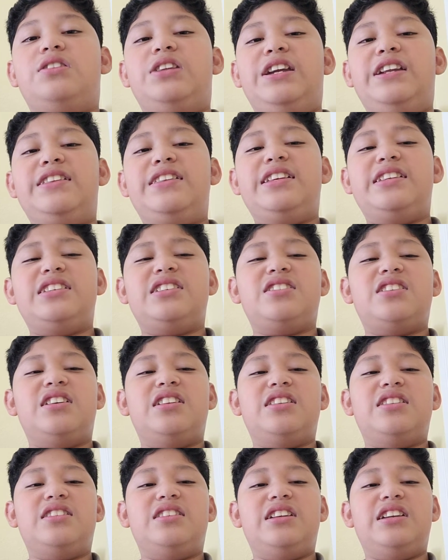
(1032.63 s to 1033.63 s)
Did
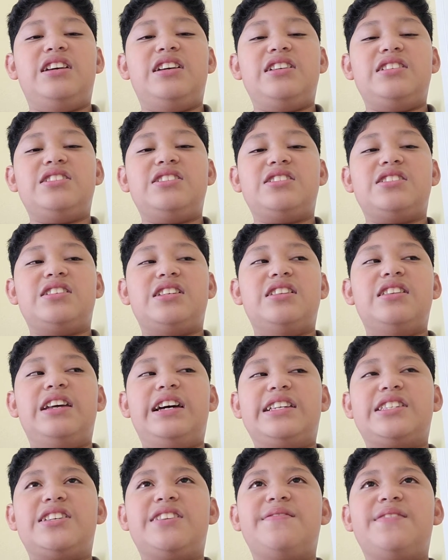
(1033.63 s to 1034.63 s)
I just say
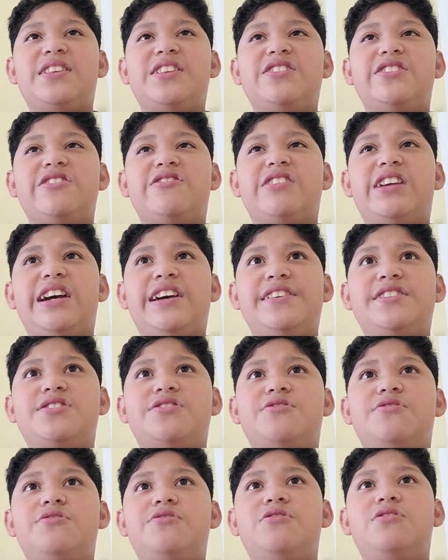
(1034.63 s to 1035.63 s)
last time that they're in high
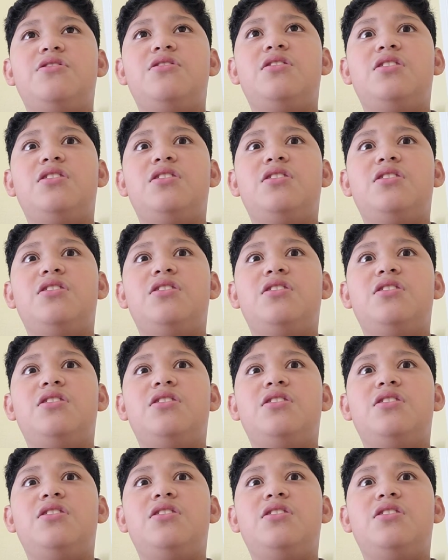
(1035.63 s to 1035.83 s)
school?